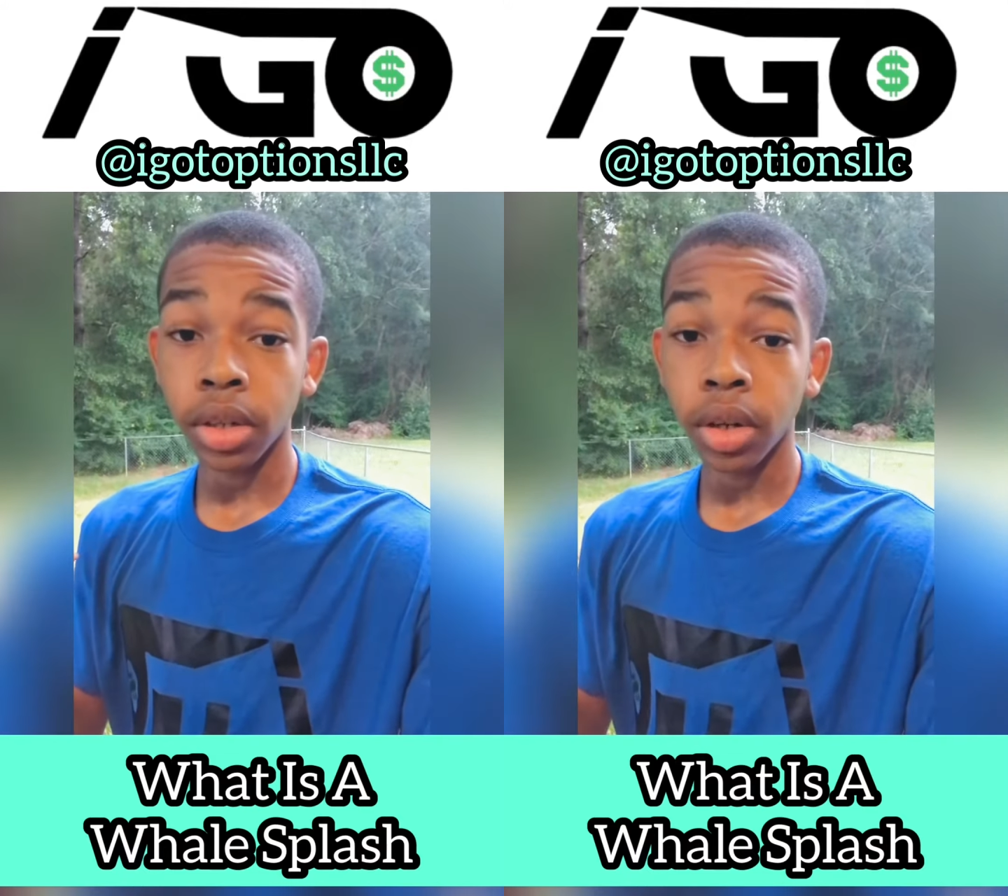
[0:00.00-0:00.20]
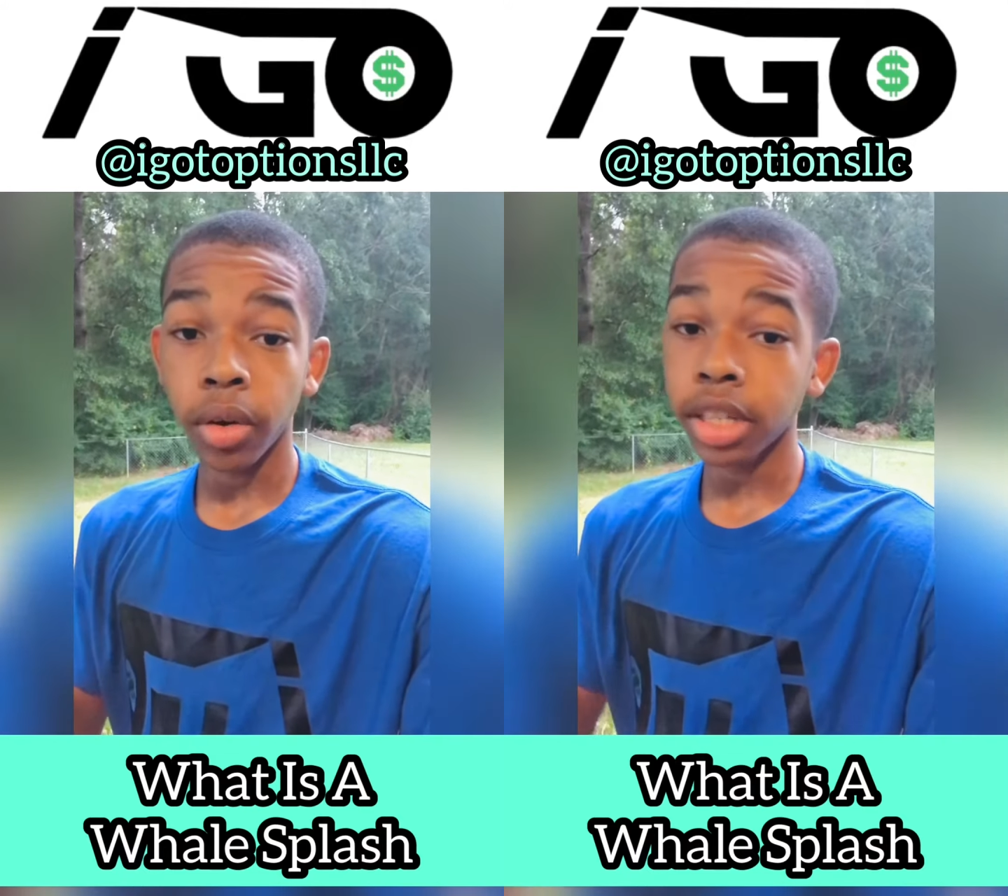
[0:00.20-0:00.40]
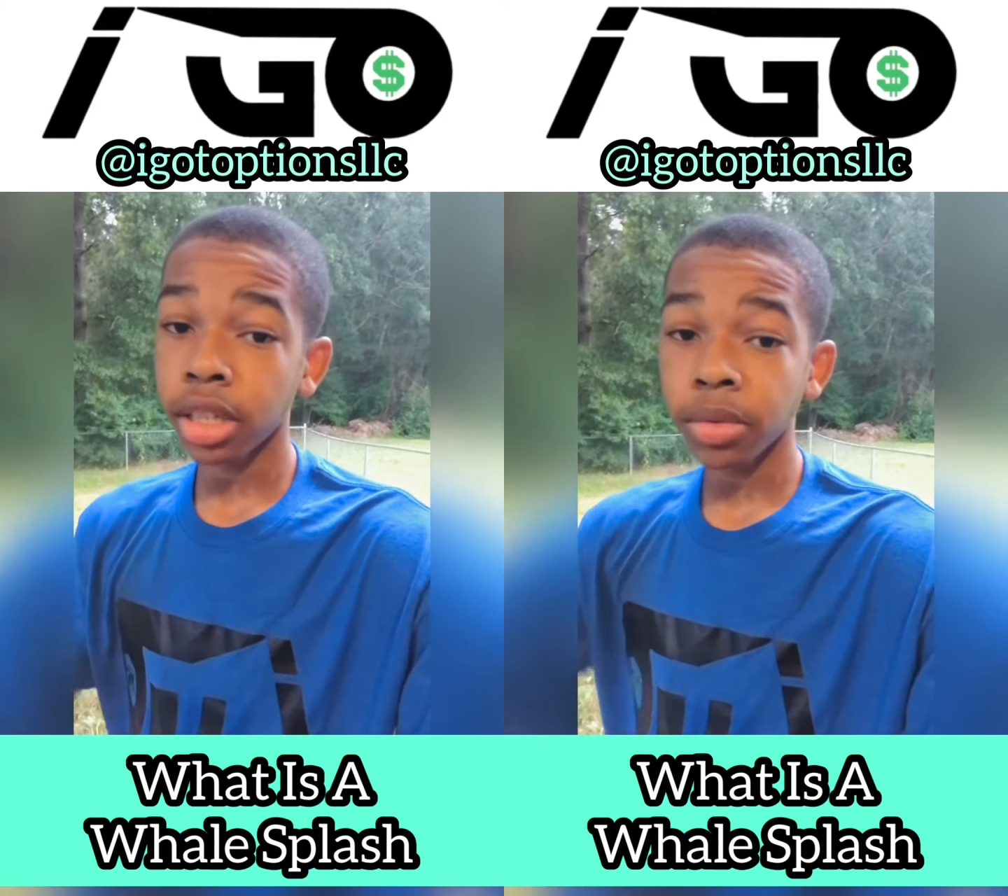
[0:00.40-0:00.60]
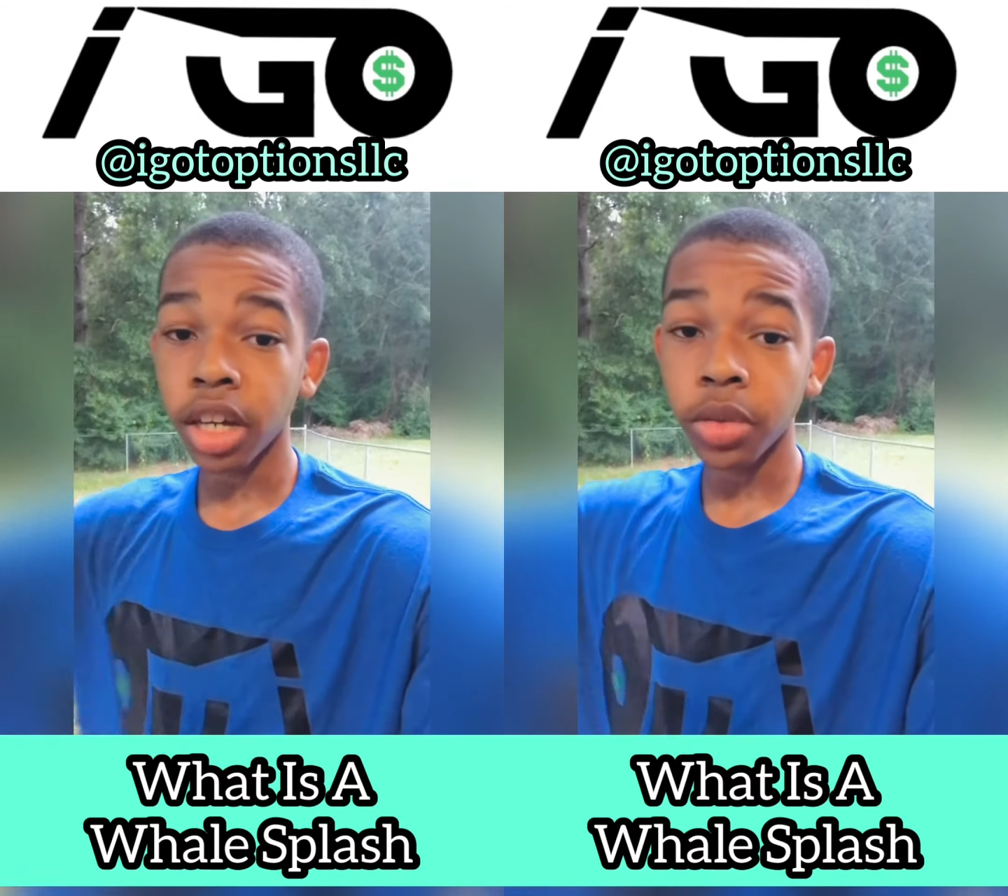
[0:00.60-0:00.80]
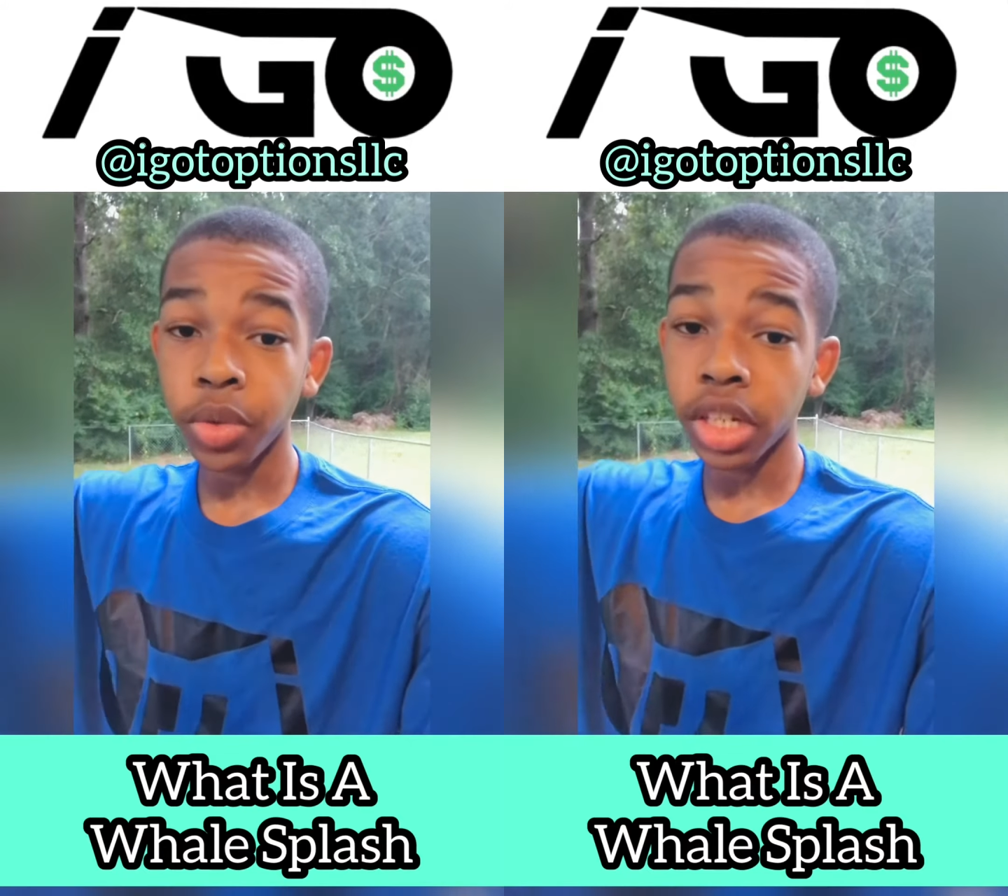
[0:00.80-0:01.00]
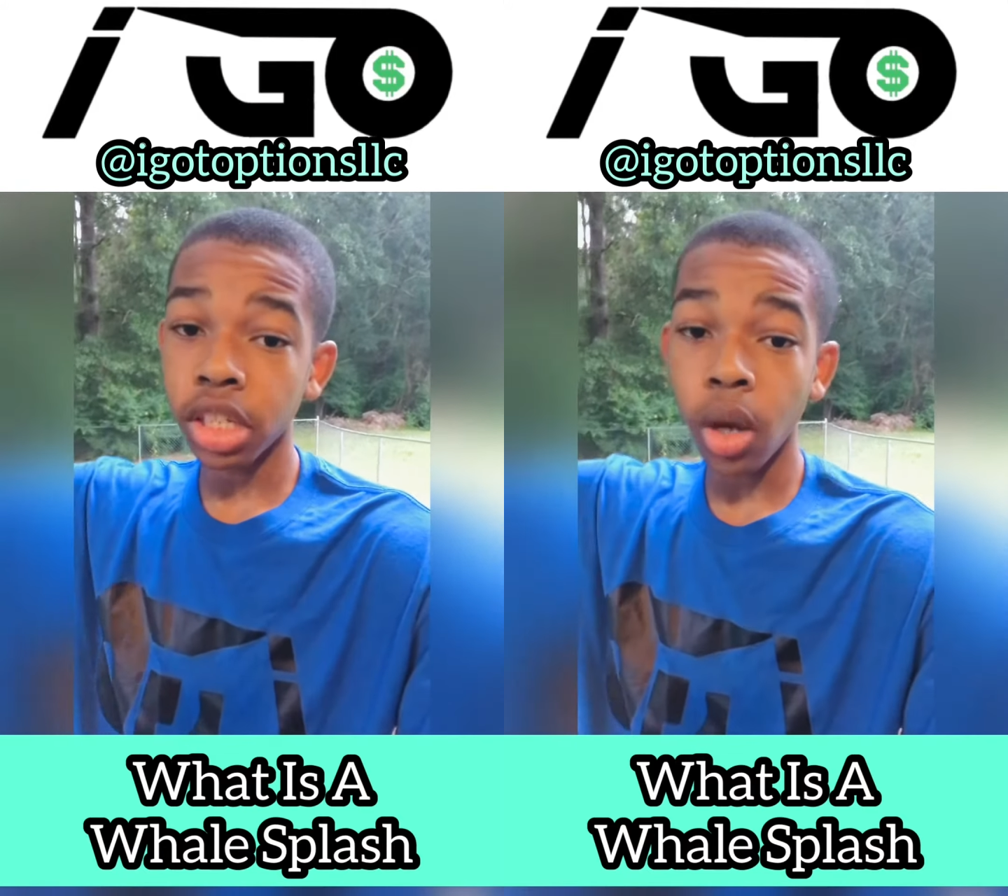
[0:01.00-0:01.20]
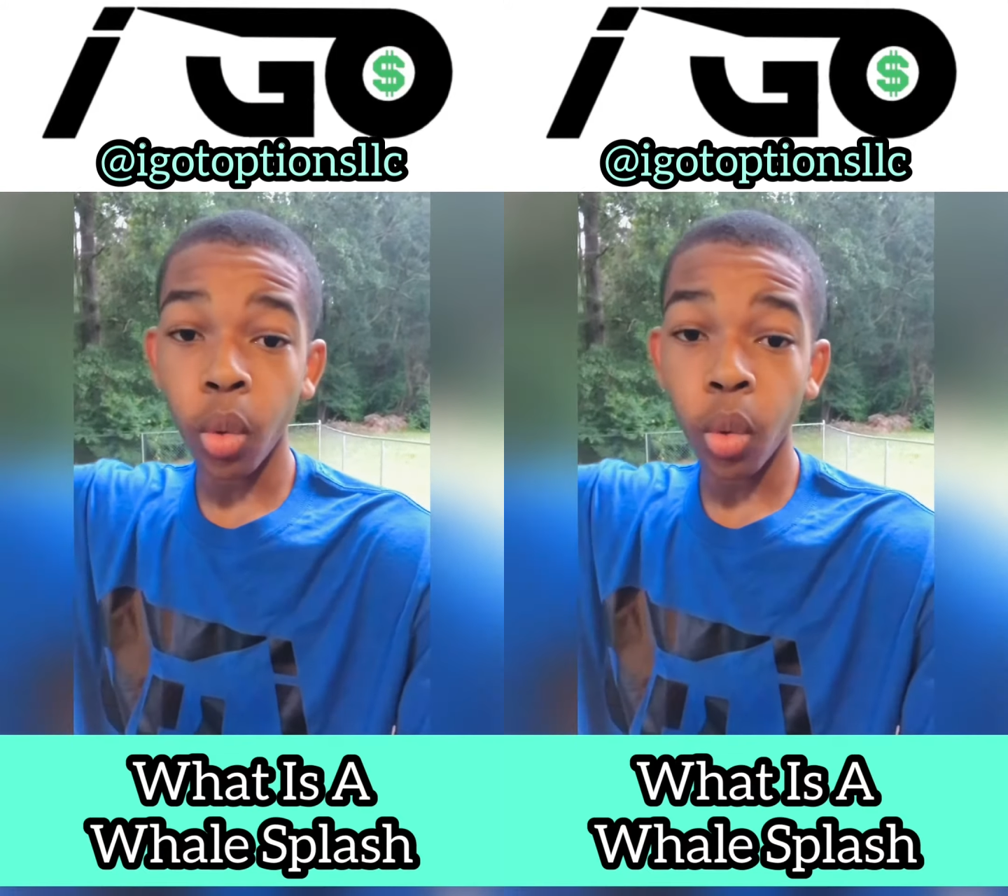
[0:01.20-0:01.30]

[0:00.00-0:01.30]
right? Sometimes we can see a